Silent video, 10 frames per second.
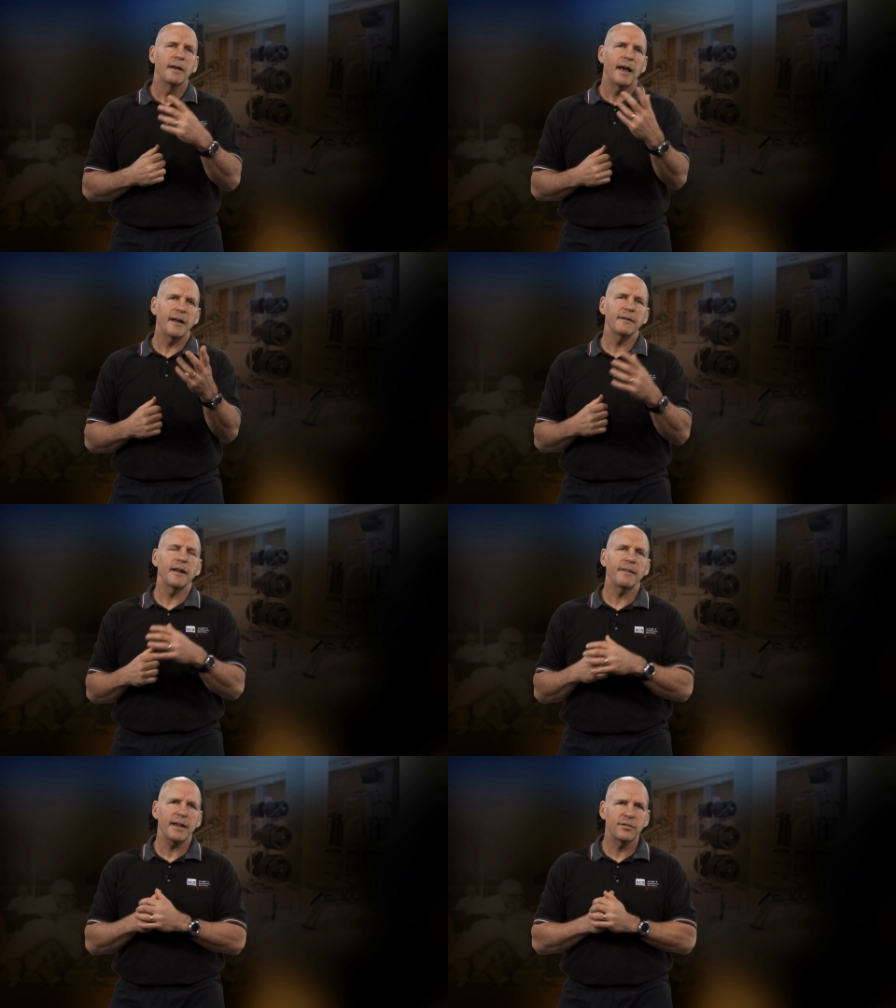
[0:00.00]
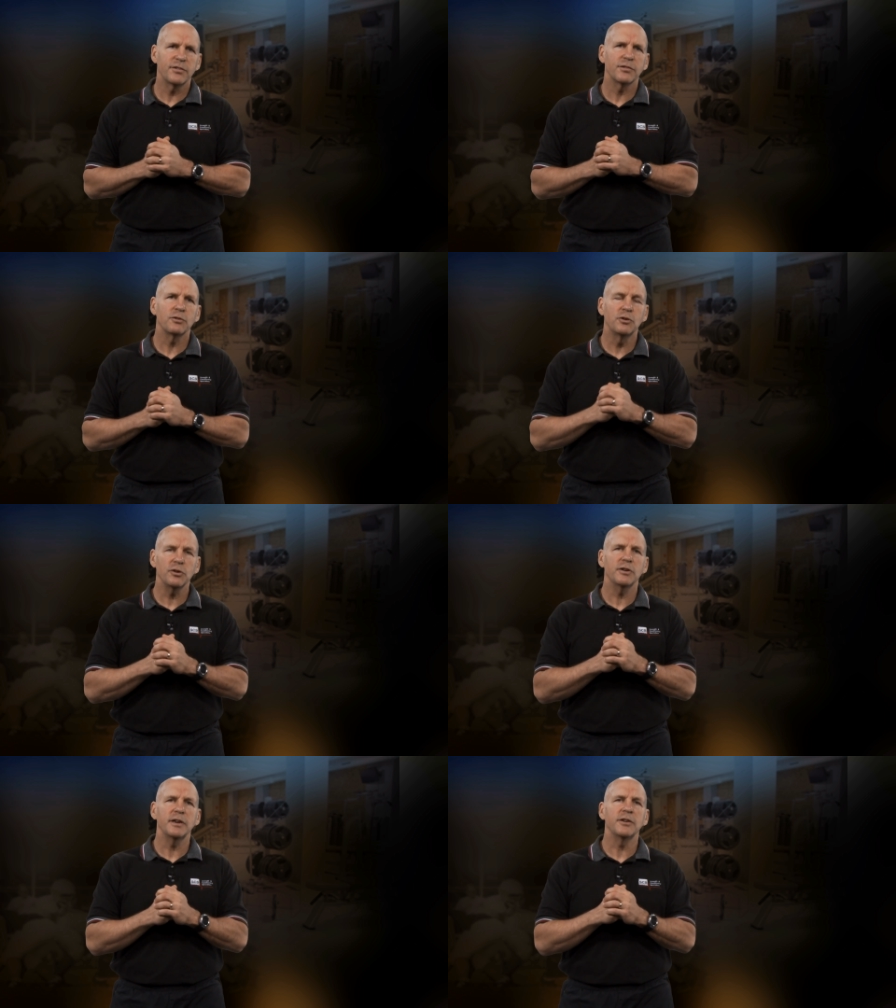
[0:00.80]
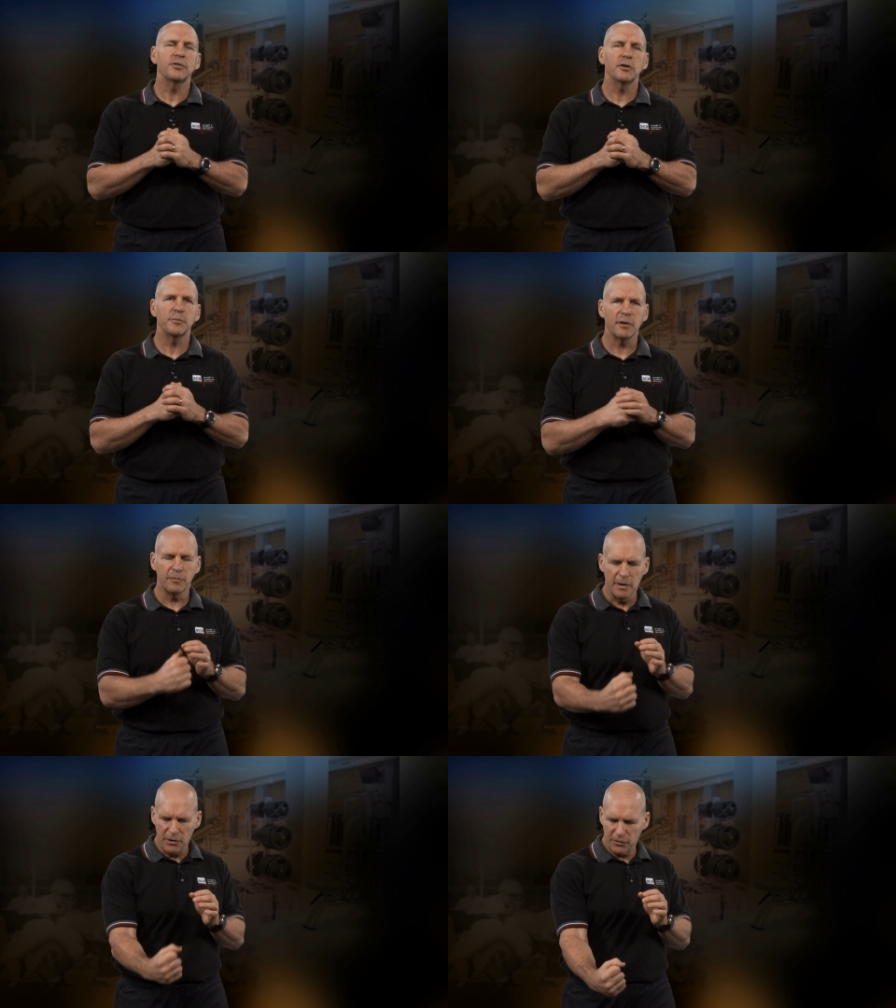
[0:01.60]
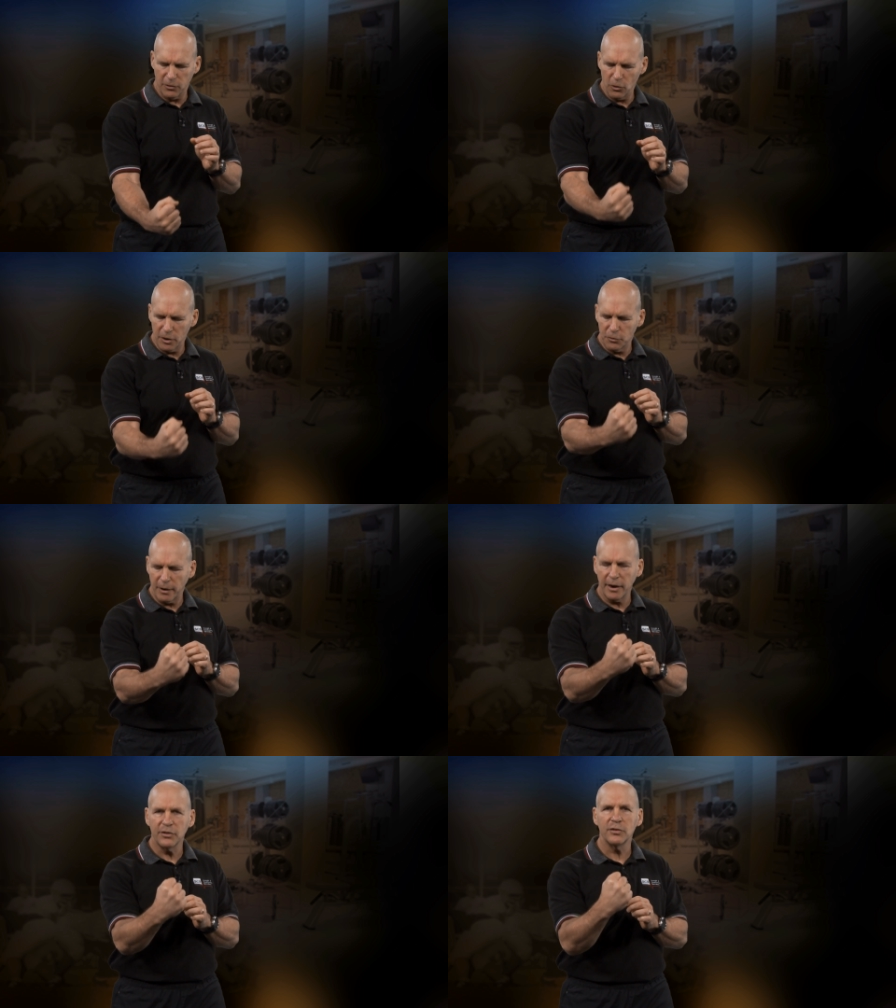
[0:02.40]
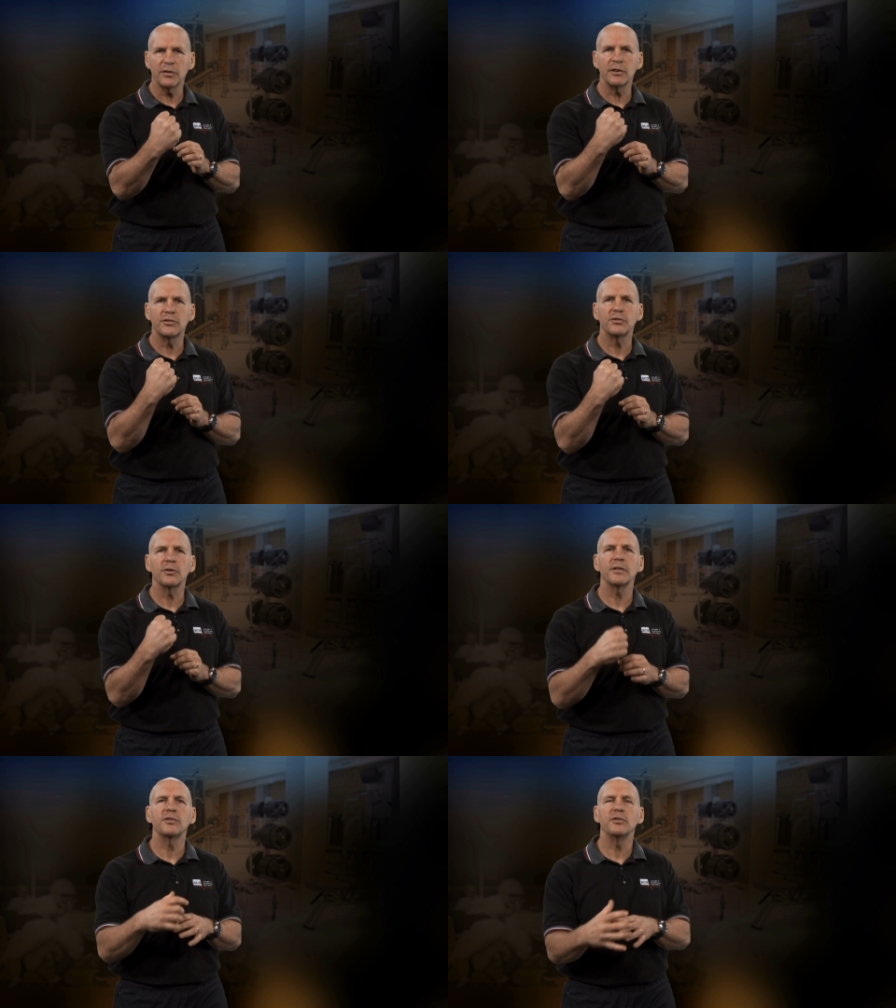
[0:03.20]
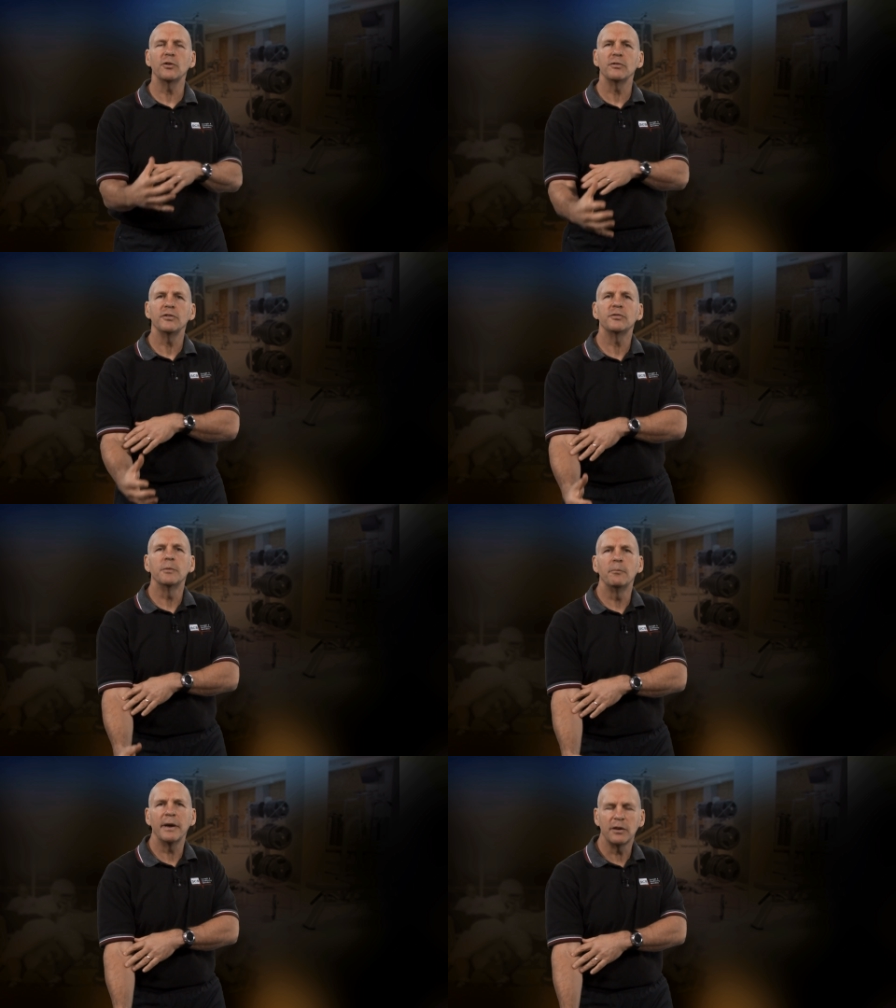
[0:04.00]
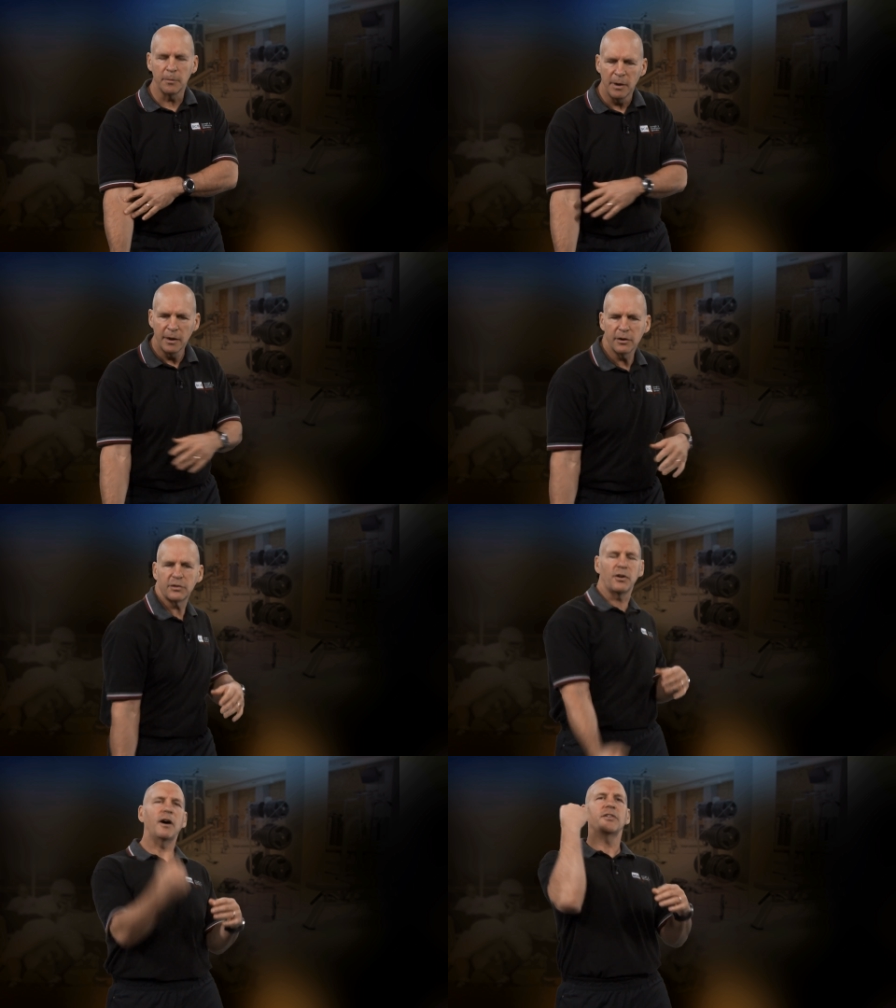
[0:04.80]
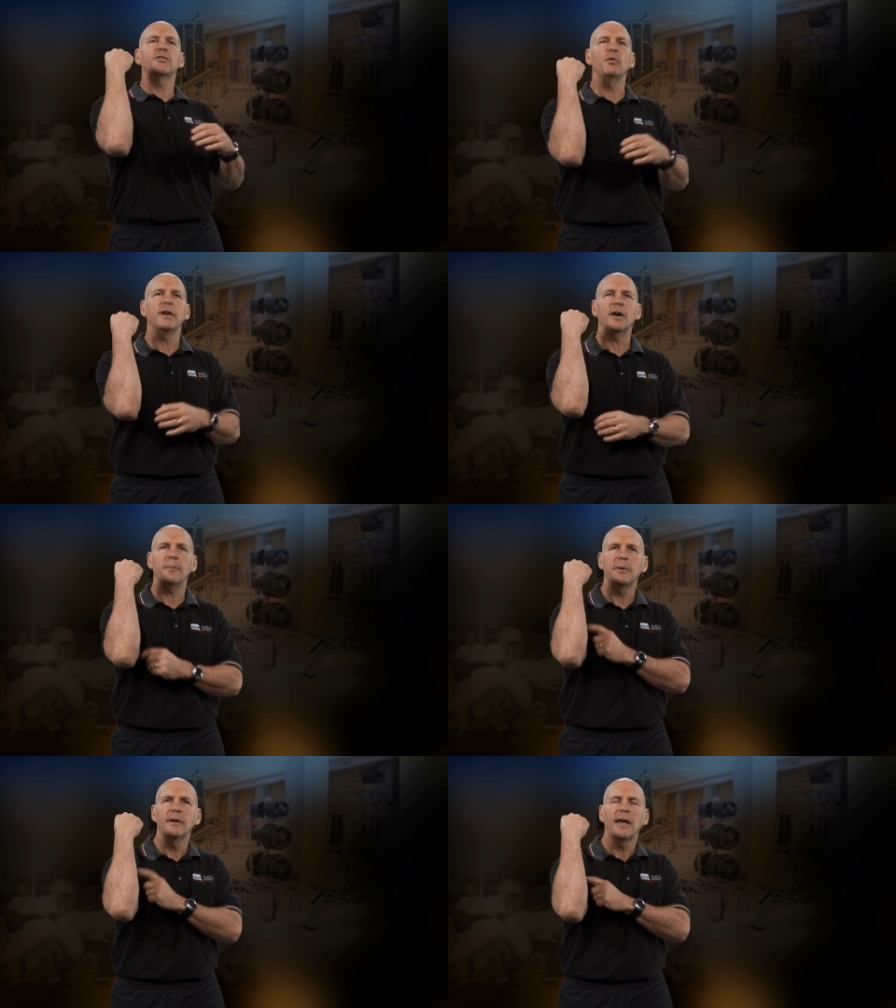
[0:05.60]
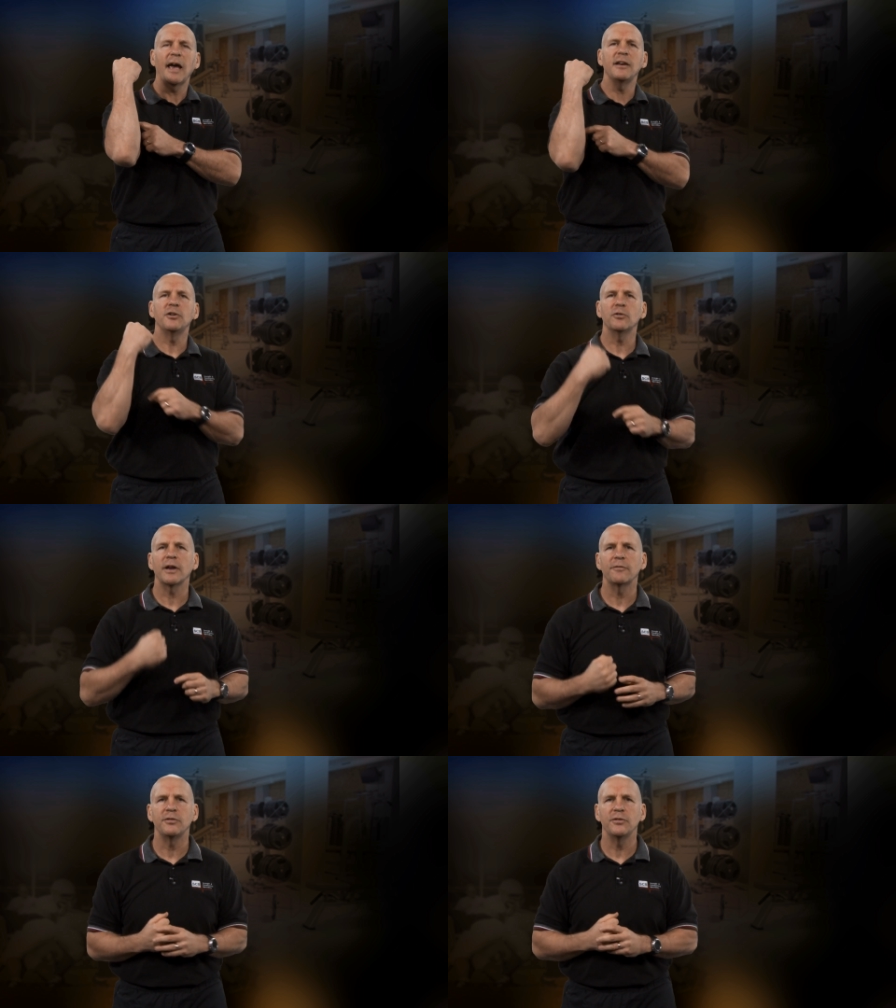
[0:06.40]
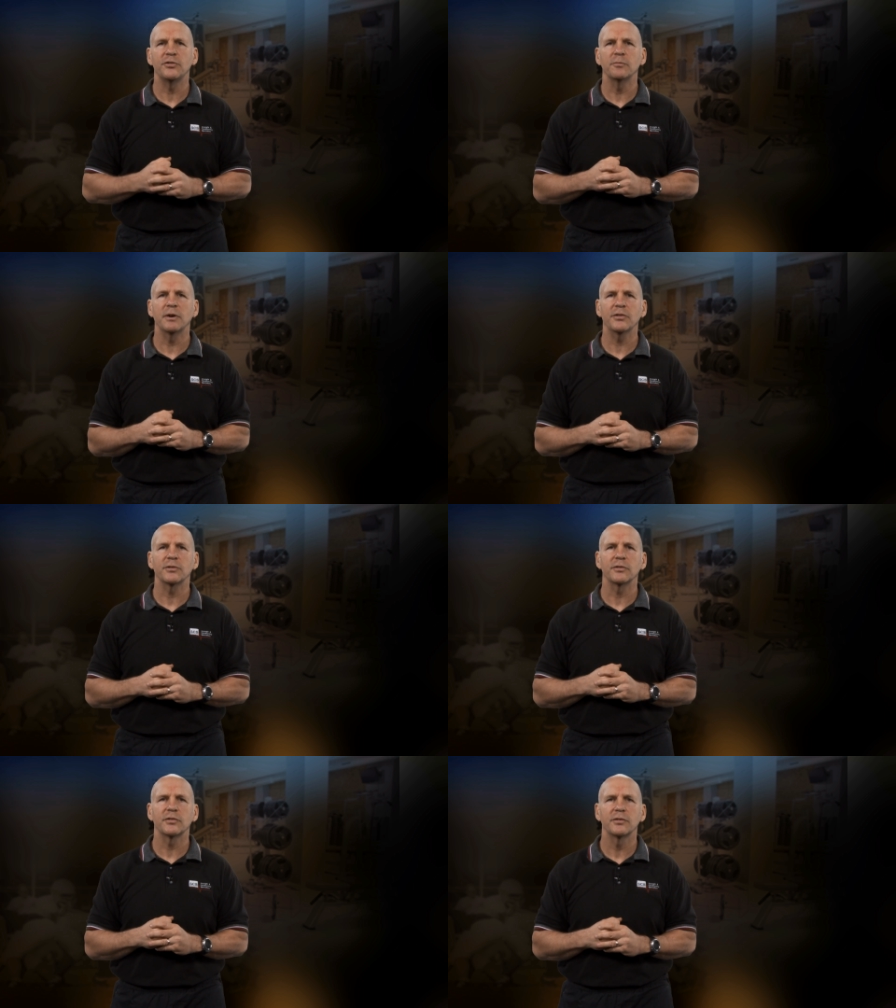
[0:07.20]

And that's good in terms of slow contractions ensure that you don't use momentum to toss the weight up and you don't have to use your muscles.